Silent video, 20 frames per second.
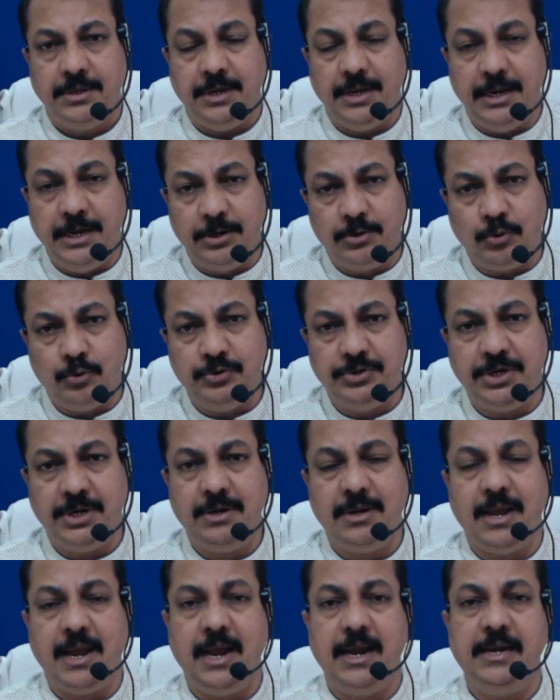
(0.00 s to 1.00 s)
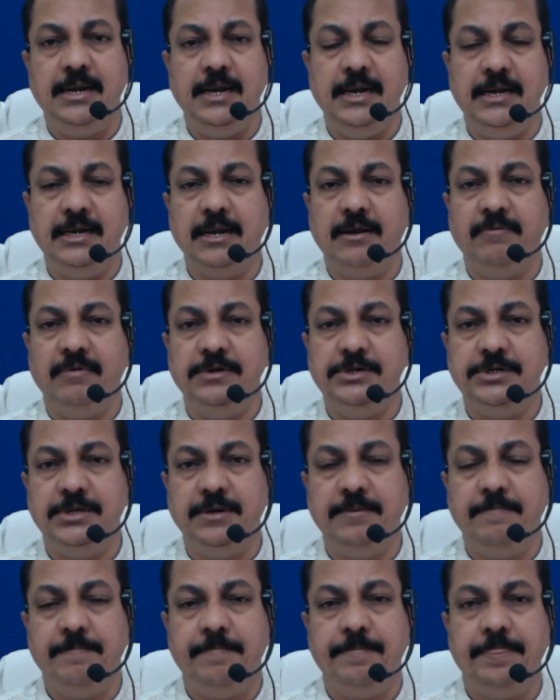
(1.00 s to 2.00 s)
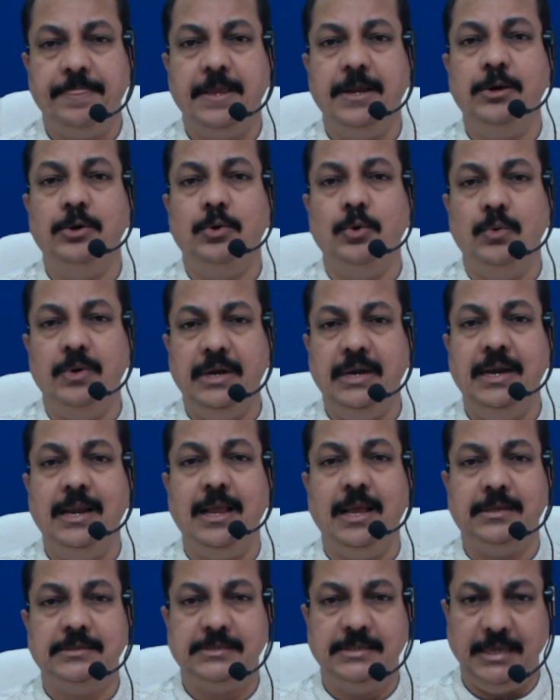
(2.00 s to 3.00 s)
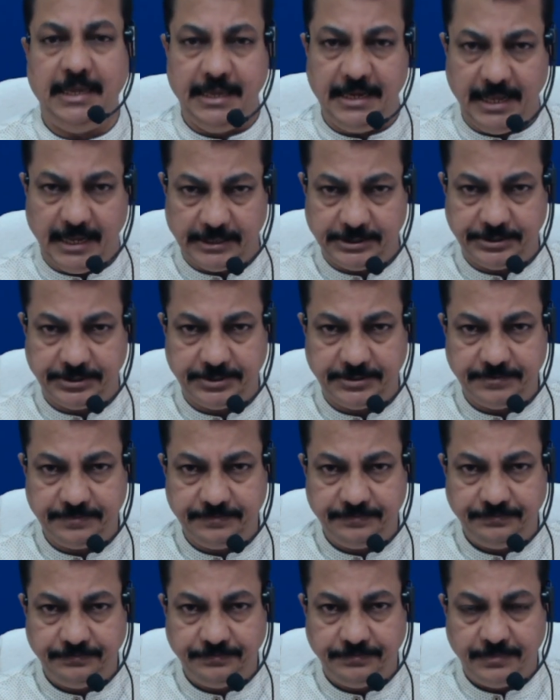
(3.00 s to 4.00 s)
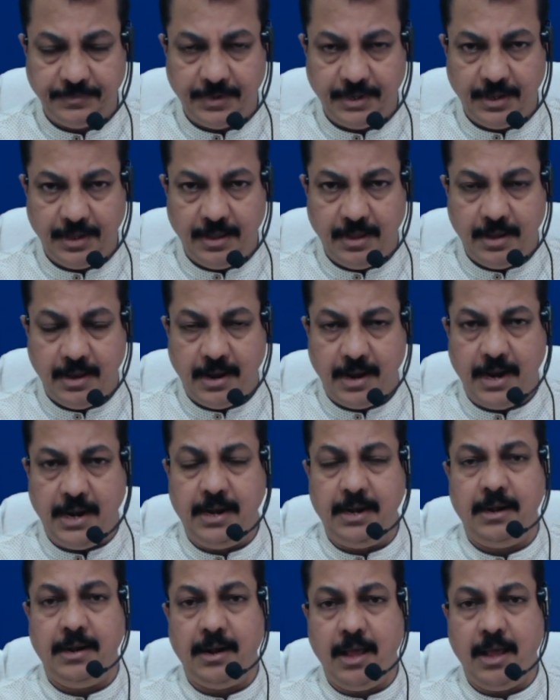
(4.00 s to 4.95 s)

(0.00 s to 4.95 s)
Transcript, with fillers: intrusion and intervention into India's areas. And